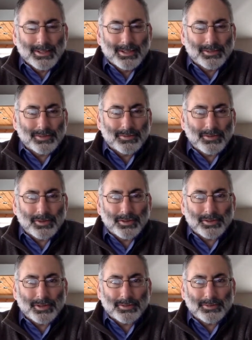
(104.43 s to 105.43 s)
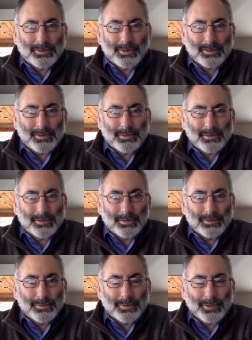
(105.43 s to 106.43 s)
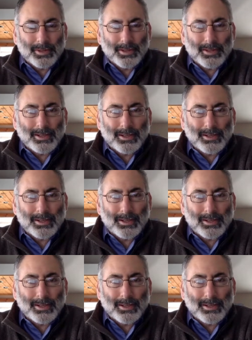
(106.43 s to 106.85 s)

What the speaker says: because of all the things that you can do with it.